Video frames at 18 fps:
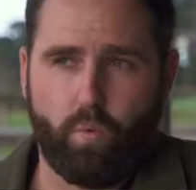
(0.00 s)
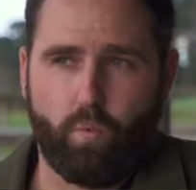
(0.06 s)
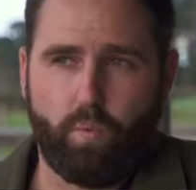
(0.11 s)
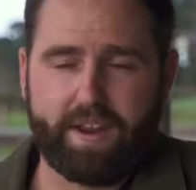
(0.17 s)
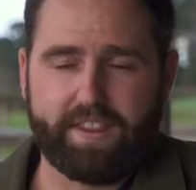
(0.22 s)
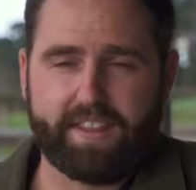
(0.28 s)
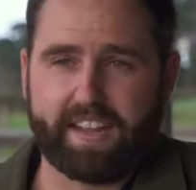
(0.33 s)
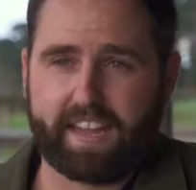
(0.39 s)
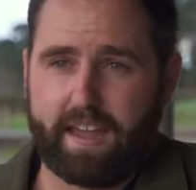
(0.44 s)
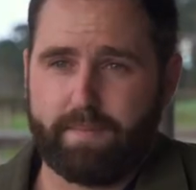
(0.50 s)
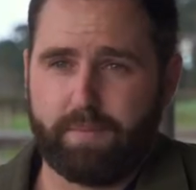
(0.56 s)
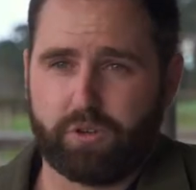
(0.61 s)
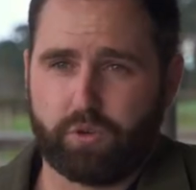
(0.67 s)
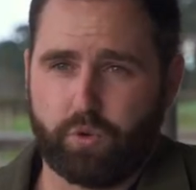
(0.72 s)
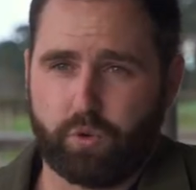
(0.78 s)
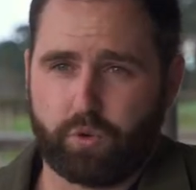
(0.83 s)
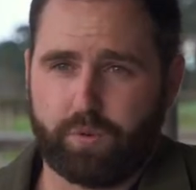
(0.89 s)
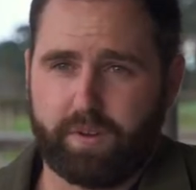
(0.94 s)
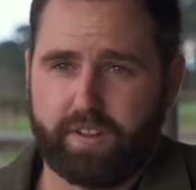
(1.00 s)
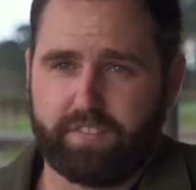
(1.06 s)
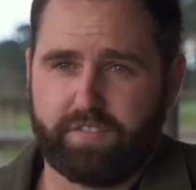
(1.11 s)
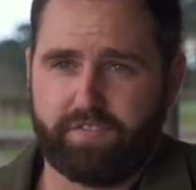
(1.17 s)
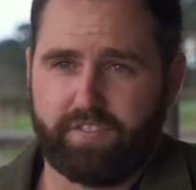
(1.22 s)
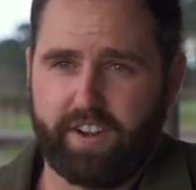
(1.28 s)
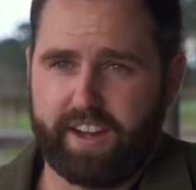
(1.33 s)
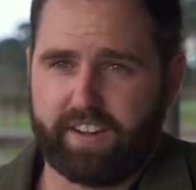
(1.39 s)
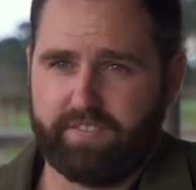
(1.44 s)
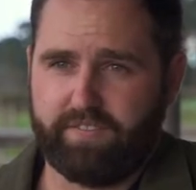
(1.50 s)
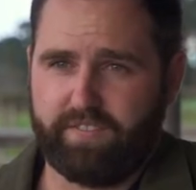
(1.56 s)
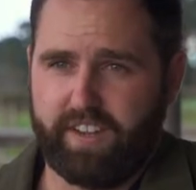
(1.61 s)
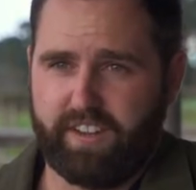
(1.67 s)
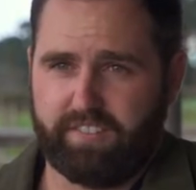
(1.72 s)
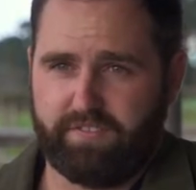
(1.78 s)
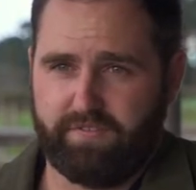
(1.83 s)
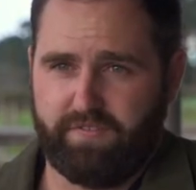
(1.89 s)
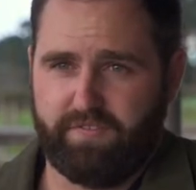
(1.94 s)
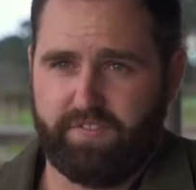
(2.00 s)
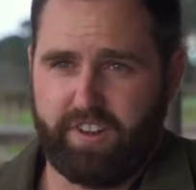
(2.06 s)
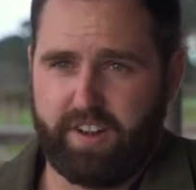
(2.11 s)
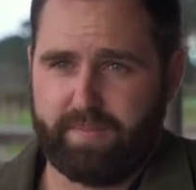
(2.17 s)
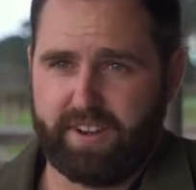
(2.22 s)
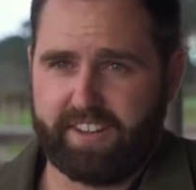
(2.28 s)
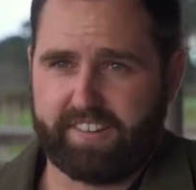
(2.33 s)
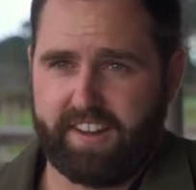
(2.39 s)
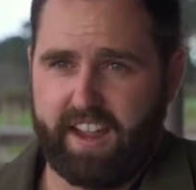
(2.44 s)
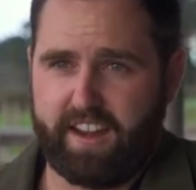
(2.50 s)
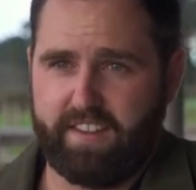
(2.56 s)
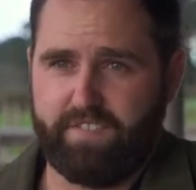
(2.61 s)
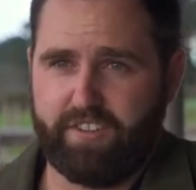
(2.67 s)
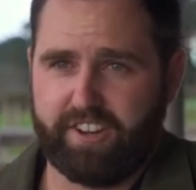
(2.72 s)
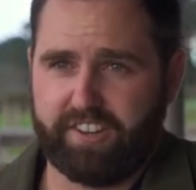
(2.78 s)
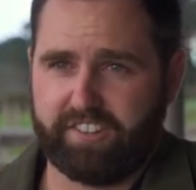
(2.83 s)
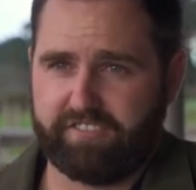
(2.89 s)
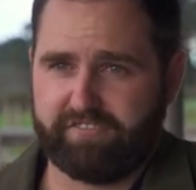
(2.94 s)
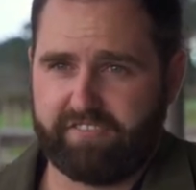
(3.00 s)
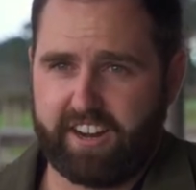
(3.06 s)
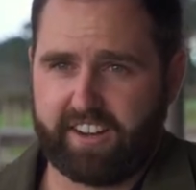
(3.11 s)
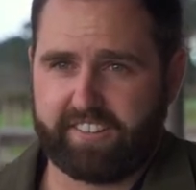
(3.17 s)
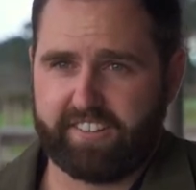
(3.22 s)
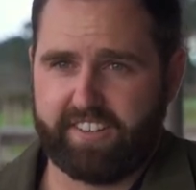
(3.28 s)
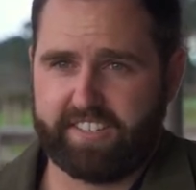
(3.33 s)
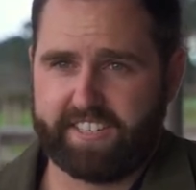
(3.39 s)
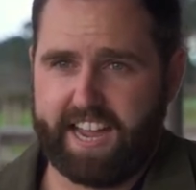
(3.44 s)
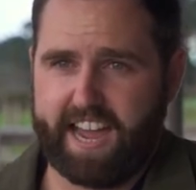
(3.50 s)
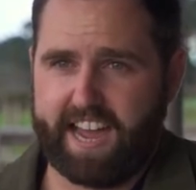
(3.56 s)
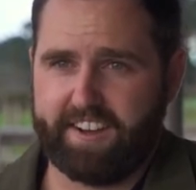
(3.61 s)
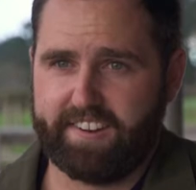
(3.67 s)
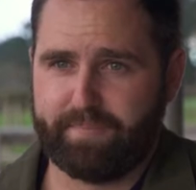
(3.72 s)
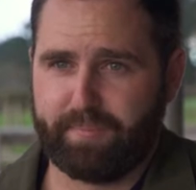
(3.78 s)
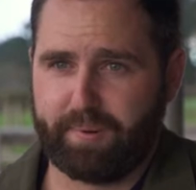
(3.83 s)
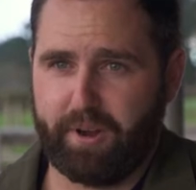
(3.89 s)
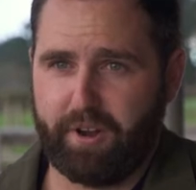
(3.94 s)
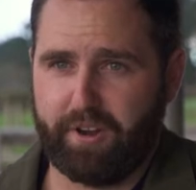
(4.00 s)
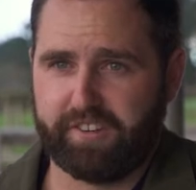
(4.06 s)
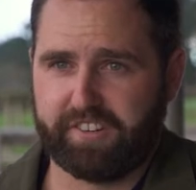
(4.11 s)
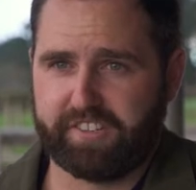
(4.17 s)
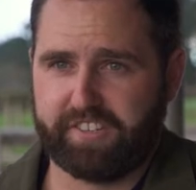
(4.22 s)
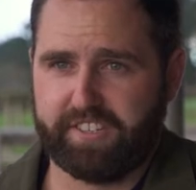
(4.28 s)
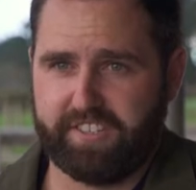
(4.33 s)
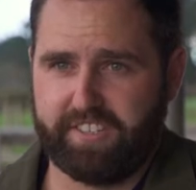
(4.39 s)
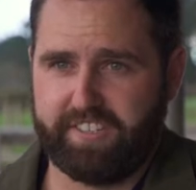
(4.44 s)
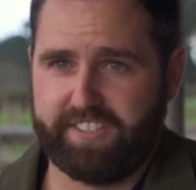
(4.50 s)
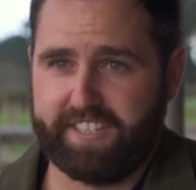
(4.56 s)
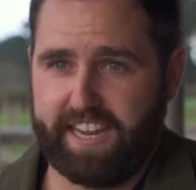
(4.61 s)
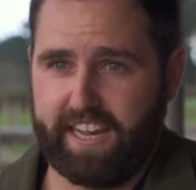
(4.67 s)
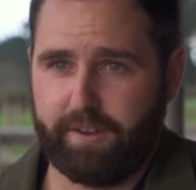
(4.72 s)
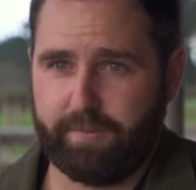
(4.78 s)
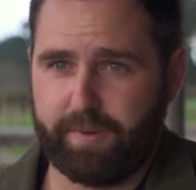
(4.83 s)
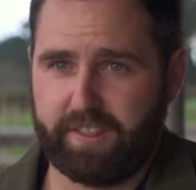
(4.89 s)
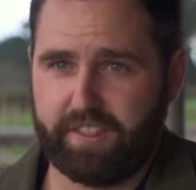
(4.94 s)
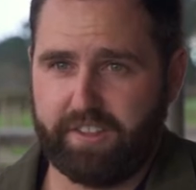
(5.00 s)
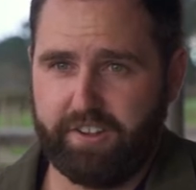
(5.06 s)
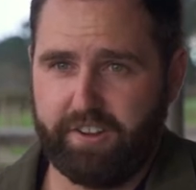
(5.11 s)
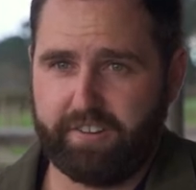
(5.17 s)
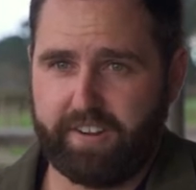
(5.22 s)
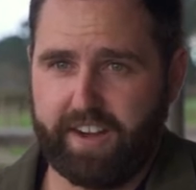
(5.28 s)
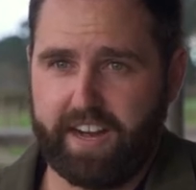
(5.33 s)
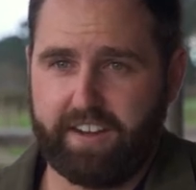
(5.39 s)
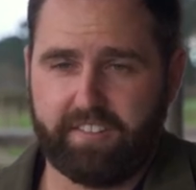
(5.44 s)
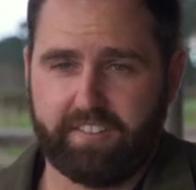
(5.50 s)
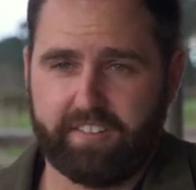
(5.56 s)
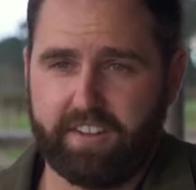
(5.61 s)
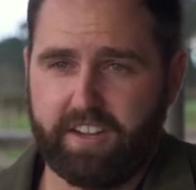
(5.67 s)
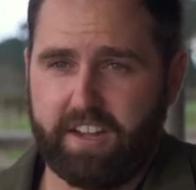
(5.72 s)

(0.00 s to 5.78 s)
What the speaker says: When they came and talked to us, Franklin Vets very much had a very structured, tailored approach to dealing with new grads.